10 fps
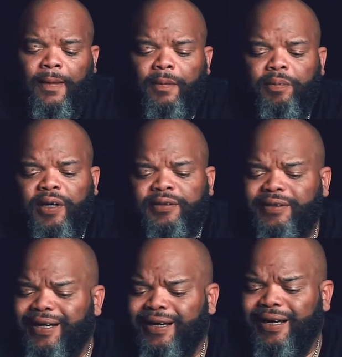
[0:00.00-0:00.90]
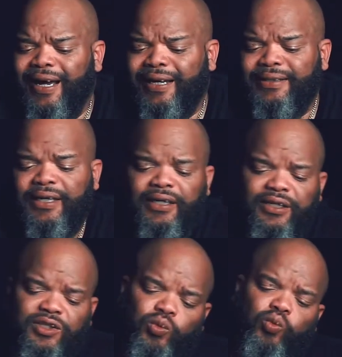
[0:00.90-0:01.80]
But I can tell you
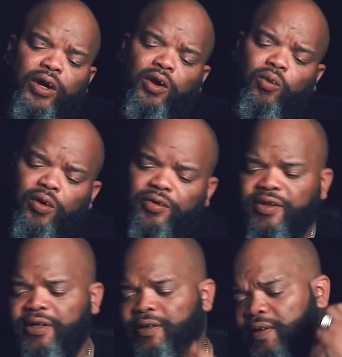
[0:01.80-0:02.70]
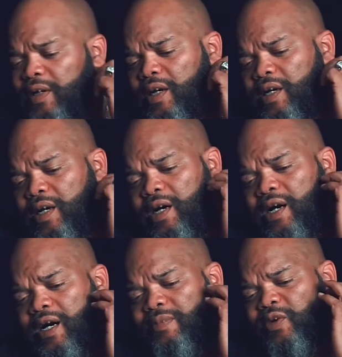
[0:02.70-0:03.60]
it's well worth it.
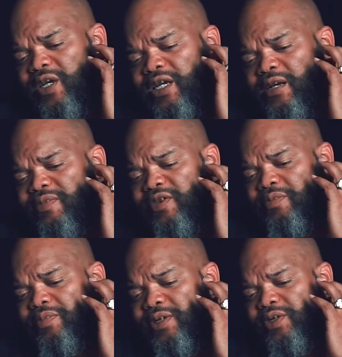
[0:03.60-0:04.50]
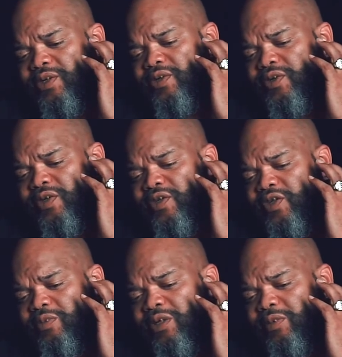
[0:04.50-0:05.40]
I'm going to get up some pictures and
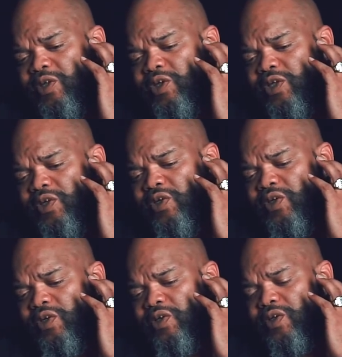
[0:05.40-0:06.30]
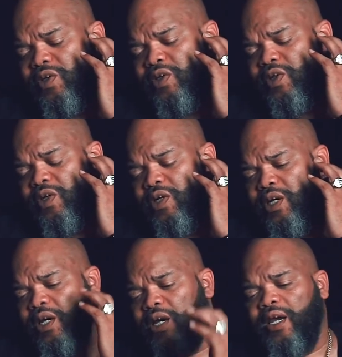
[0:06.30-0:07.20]
some images
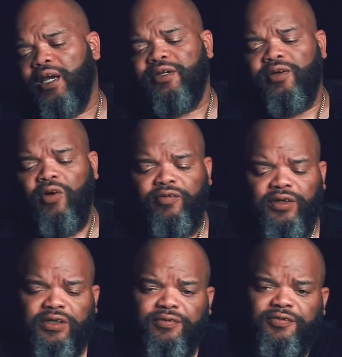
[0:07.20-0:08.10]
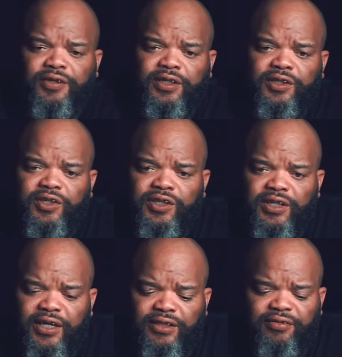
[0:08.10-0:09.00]
and hopefully some footage in the
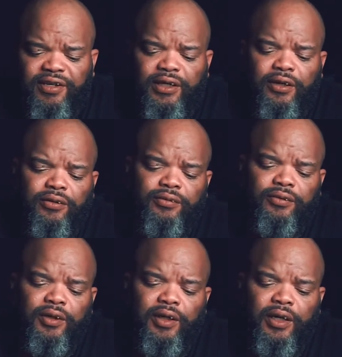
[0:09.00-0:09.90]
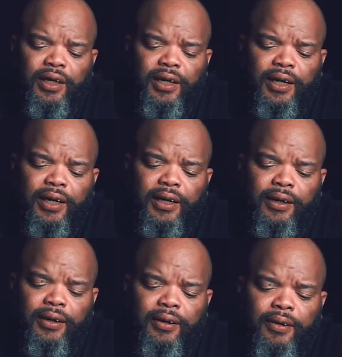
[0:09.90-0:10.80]
next video.
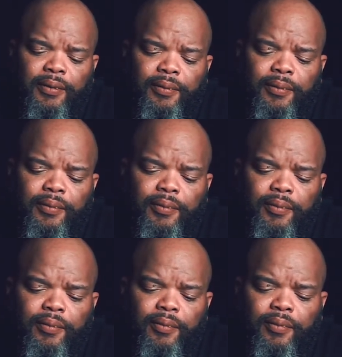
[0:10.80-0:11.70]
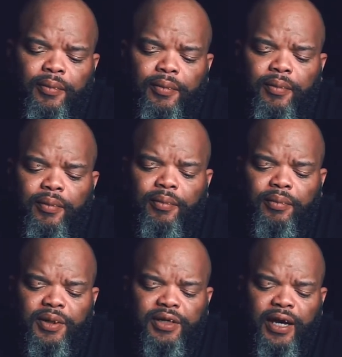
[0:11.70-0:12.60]

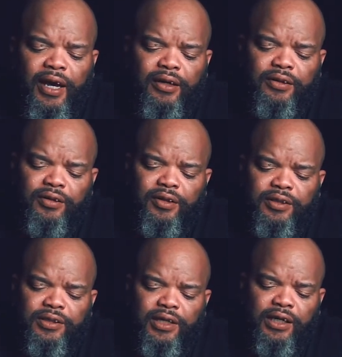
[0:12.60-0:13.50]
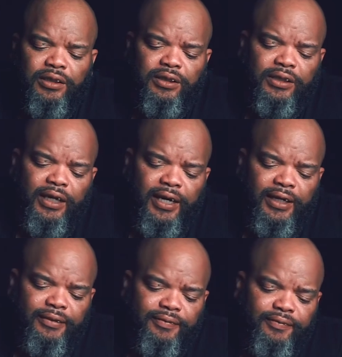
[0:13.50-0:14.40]
But yeah, take a look at it.